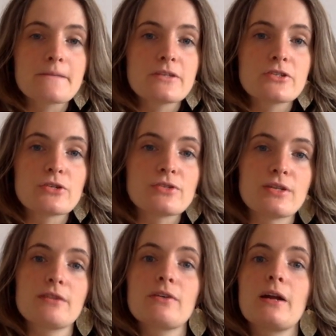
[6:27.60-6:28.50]
So
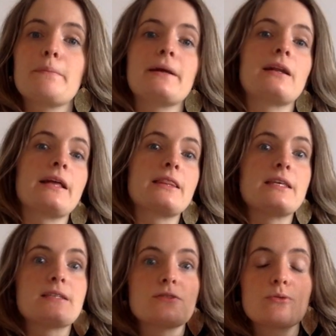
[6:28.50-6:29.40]
instead of kind of being like,
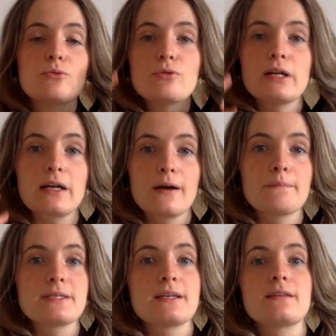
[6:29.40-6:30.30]
this is all
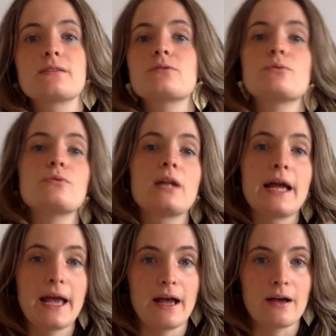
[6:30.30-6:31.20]
encompassing, this is all I
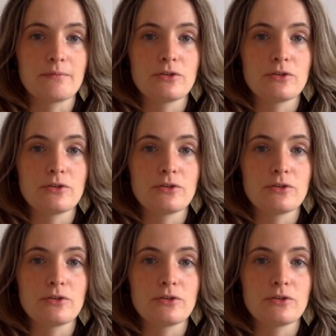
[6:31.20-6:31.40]
am,